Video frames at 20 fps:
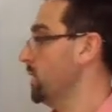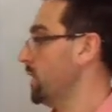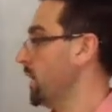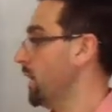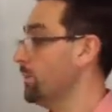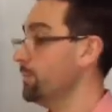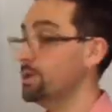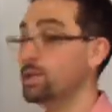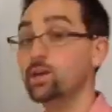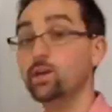
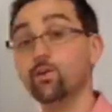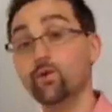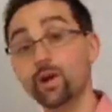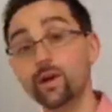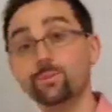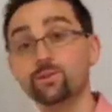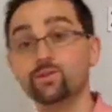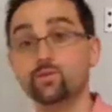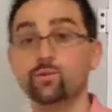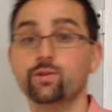How many
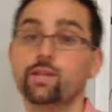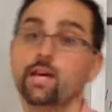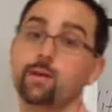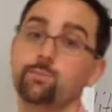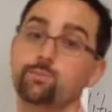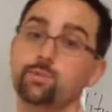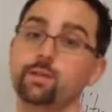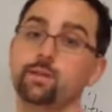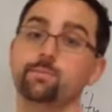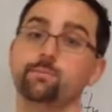grams would
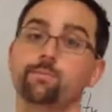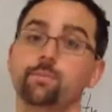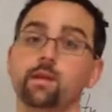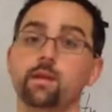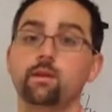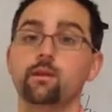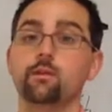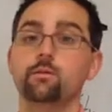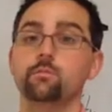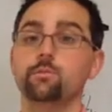that be?
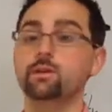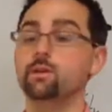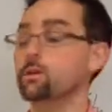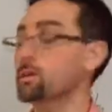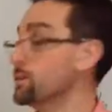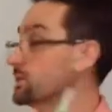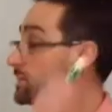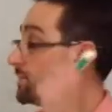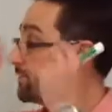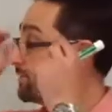Because